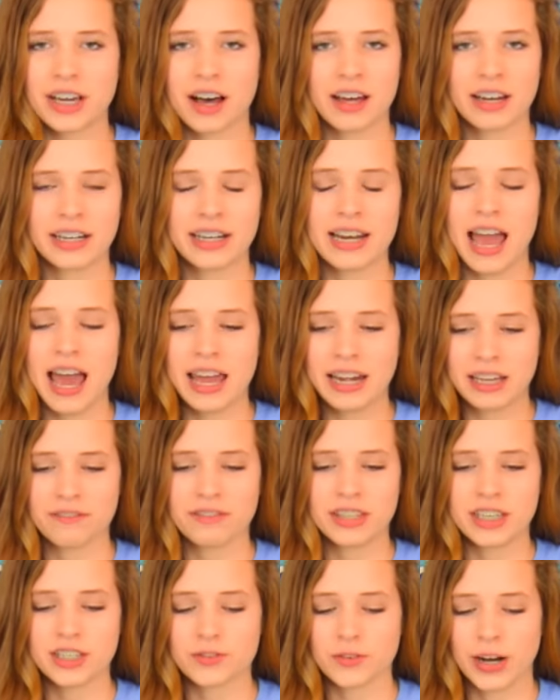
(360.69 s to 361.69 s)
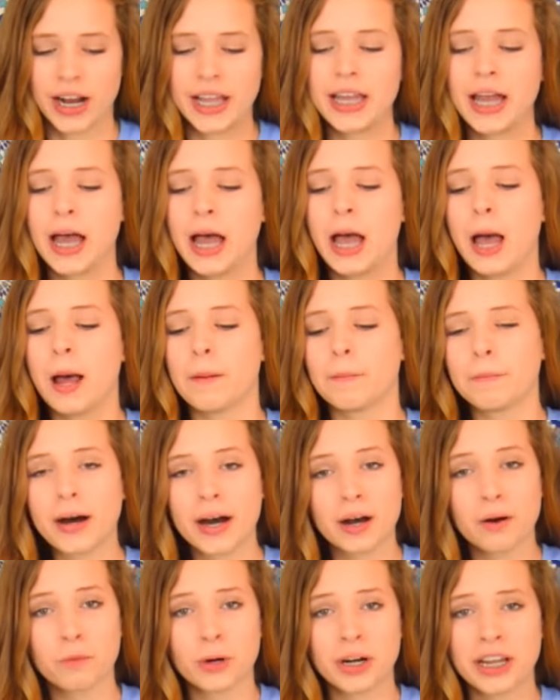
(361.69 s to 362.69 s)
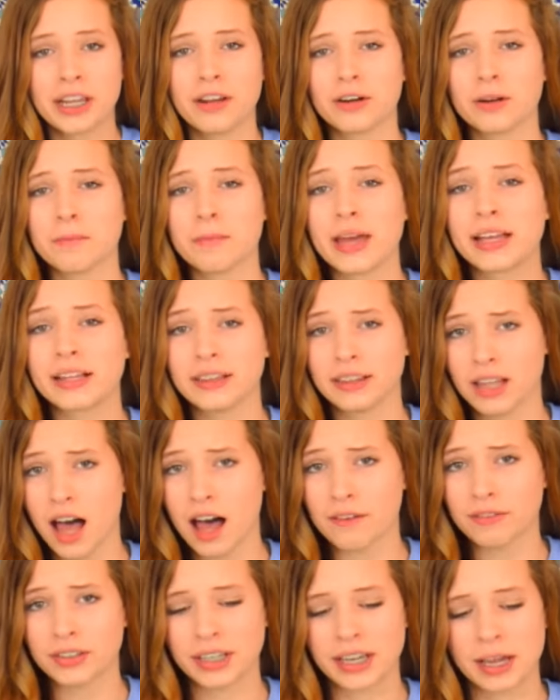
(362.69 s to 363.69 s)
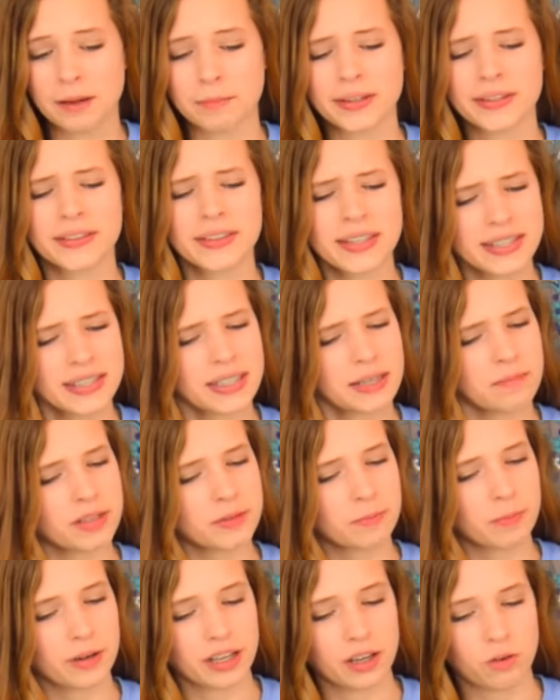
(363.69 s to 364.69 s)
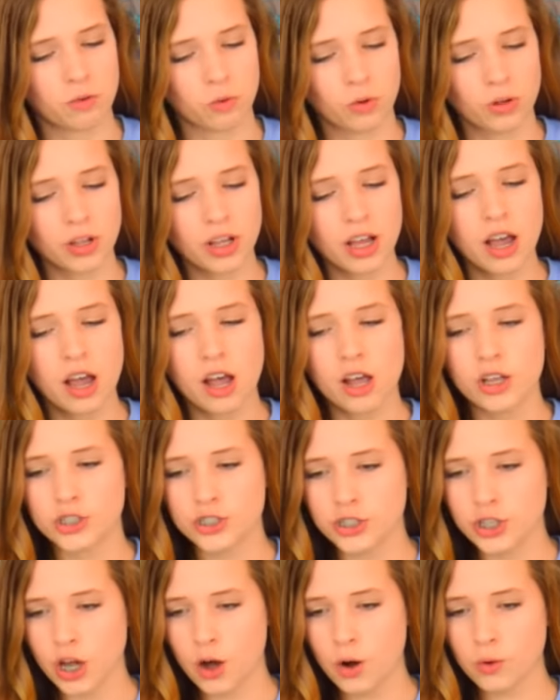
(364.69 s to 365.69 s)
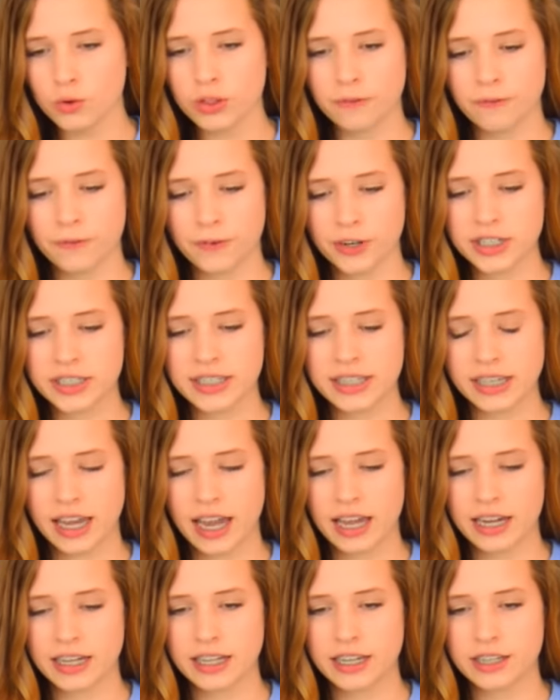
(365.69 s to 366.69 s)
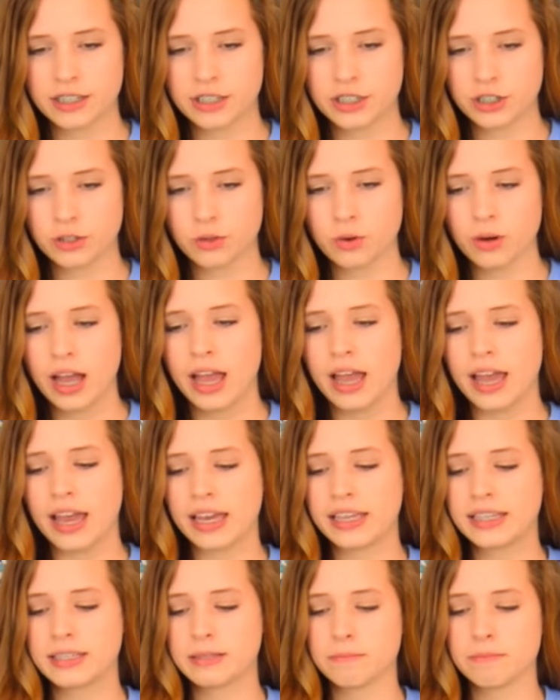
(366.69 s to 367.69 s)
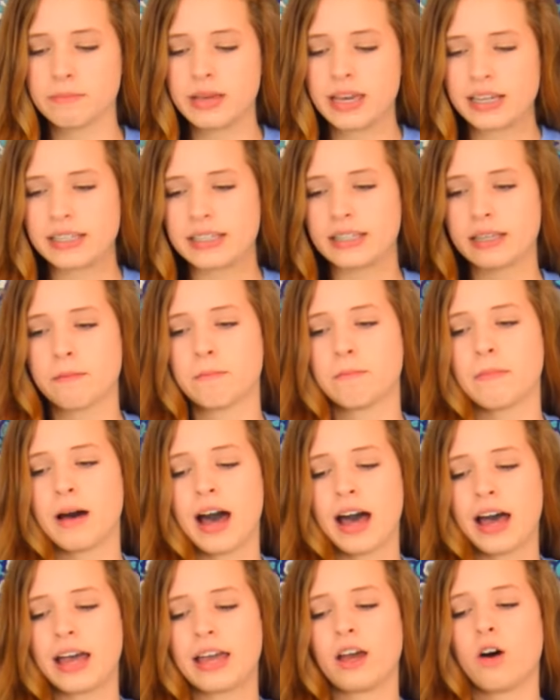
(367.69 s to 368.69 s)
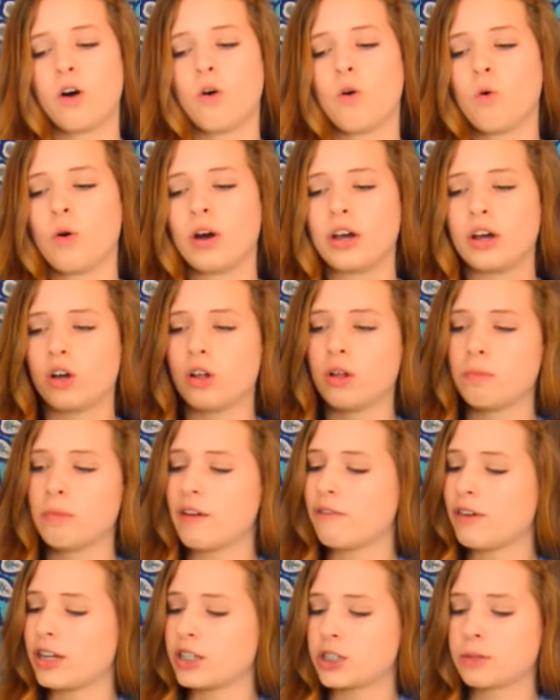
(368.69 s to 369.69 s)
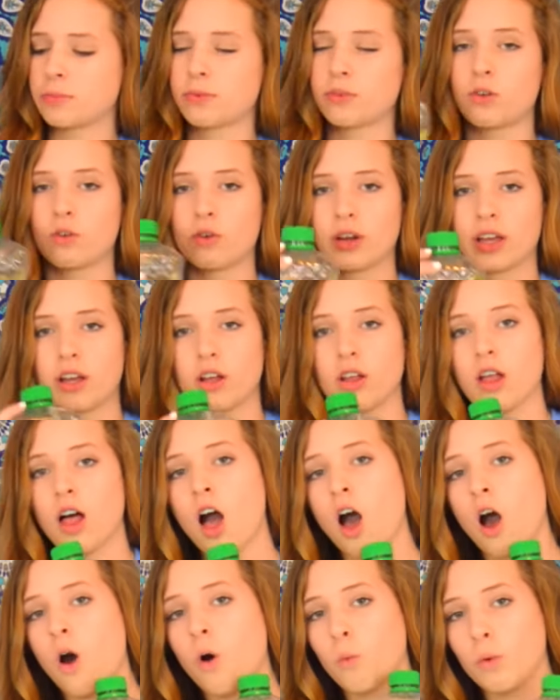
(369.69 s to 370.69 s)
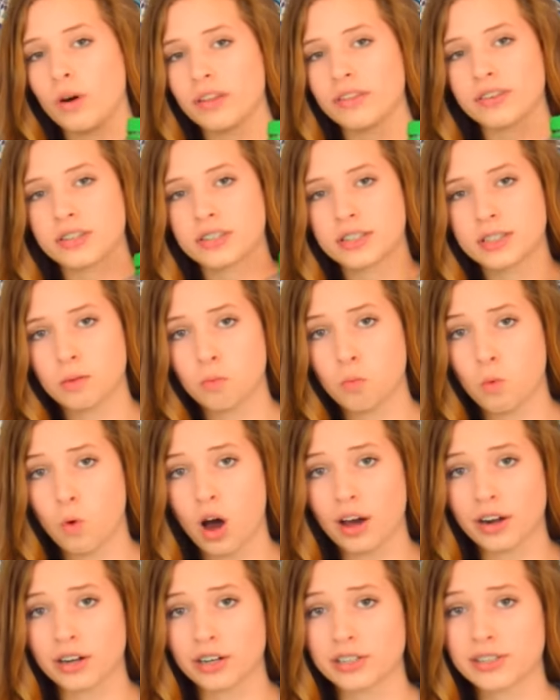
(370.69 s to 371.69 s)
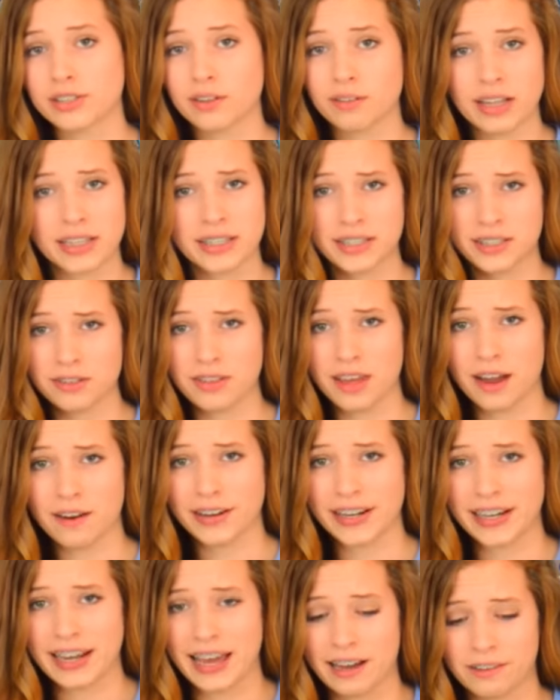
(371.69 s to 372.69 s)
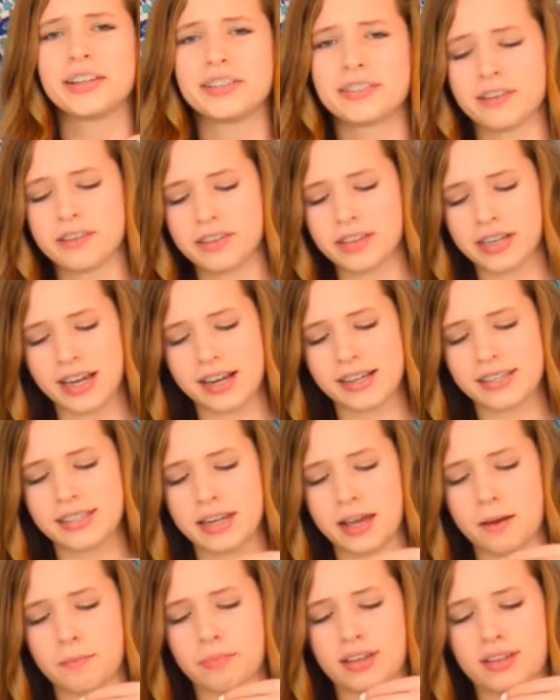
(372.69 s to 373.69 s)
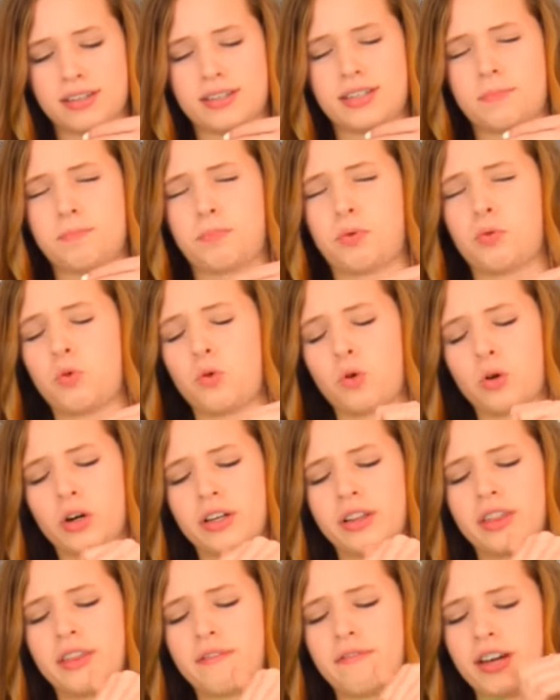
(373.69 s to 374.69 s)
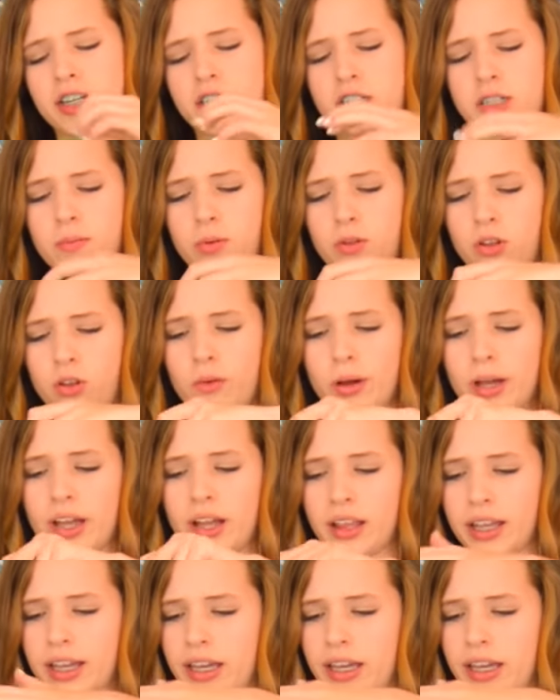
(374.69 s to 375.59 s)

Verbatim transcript: gotten any of these right. But we're here to make a lava lamp, and this seems pretty cool. So the first thing I need to do is mix my oil, my vegetable oil, with some water. So let's do that right now. So the next step is to pour the vegetable oil